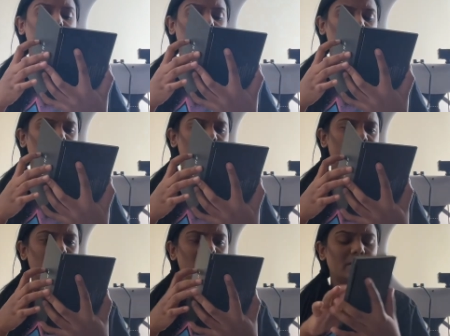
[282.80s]
got a
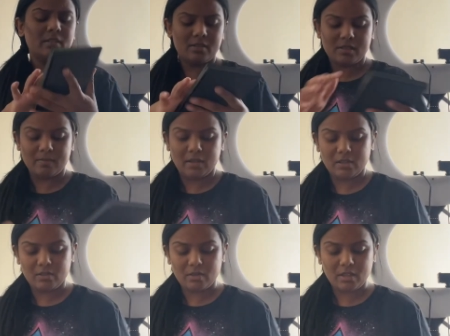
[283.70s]
weird smell
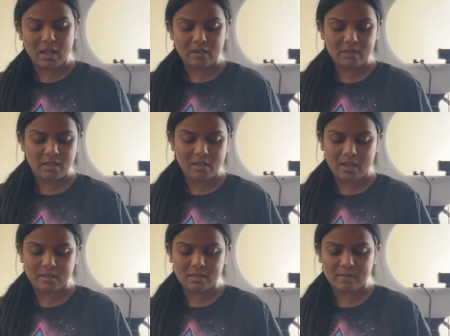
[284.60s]
to it. I really
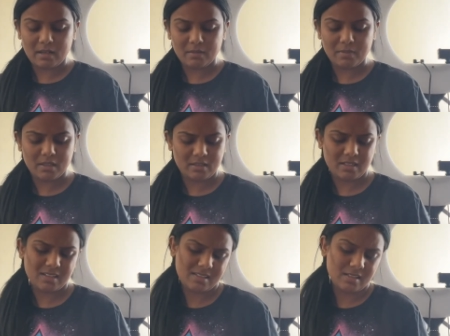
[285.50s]
like this palette, but
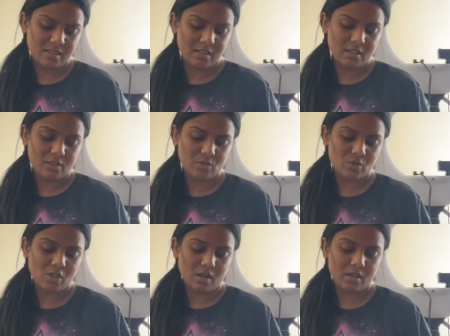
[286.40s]
it's a little too
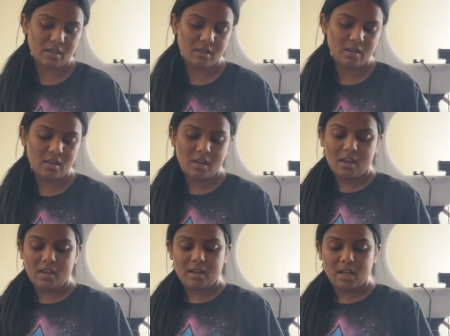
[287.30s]
chunky,
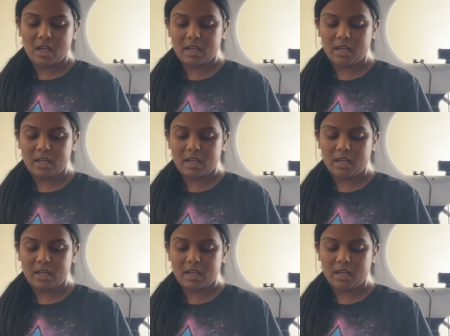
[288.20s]
I